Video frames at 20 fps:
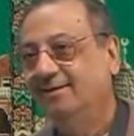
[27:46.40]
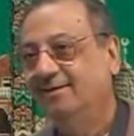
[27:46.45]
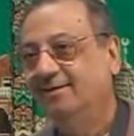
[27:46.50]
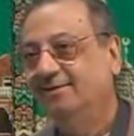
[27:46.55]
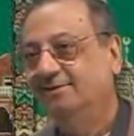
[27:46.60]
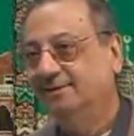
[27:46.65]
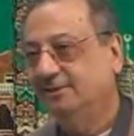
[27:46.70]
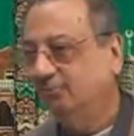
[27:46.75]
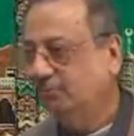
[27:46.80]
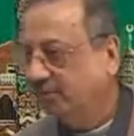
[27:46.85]

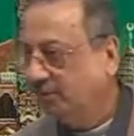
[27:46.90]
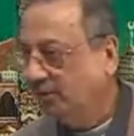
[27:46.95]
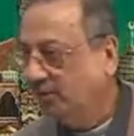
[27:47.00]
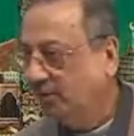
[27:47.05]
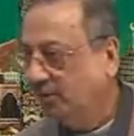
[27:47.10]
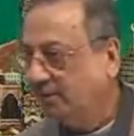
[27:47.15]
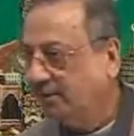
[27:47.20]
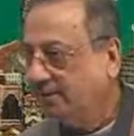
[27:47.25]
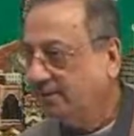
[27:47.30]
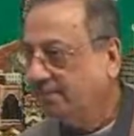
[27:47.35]
Did we do
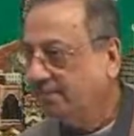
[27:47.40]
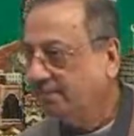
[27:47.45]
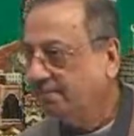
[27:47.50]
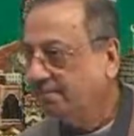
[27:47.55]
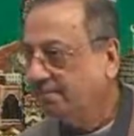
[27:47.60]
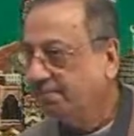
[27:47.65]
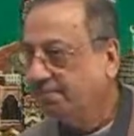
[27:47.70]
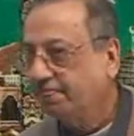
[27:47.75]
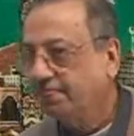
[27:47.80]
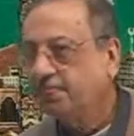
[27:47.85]
it?
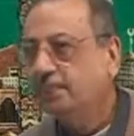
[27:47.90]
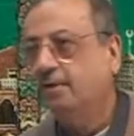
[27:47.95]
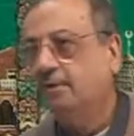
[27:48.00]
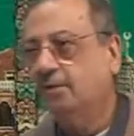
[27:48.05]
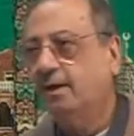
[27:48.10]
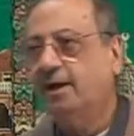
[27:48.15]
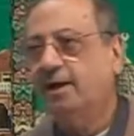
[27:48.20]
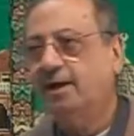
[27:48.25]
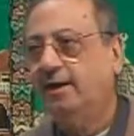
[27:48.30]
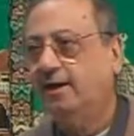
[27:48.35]

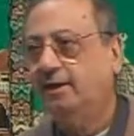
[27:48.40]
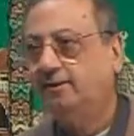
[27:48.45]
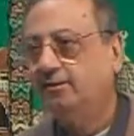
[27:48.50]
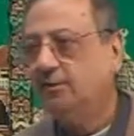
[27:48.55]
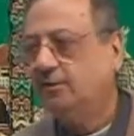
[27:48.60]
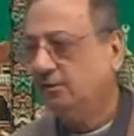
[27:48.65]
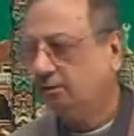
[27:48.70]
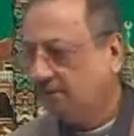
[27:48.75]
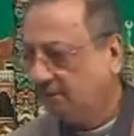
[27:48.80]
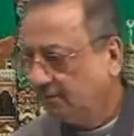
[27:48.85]
I
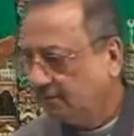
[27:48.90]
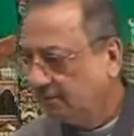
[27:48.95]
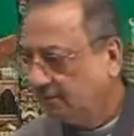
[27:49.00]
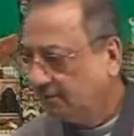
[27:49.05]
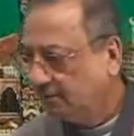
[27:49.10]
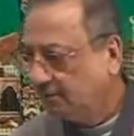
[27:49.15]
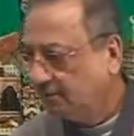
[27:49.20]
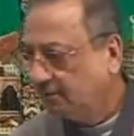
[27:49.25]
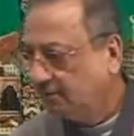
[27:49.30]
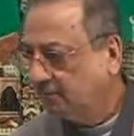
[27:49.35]
thought
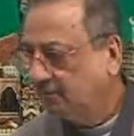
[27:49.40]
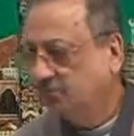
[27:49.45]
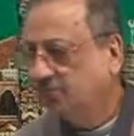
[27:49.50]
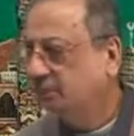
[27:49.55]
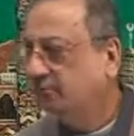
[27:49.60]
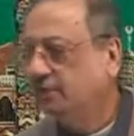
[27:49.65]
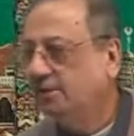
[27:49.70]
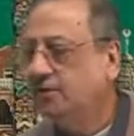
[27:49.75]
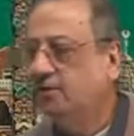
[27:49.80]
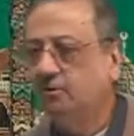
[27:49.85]

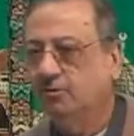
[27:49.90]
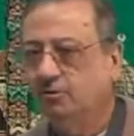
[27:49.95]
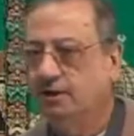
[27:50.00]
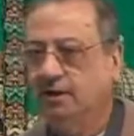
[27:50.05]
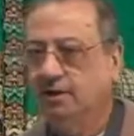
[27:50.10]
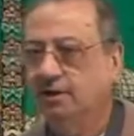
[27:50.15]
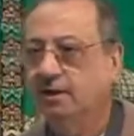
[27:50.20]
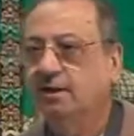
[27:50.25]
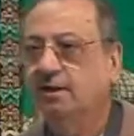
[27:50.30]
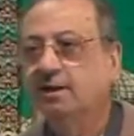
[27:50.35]
we didn't do it.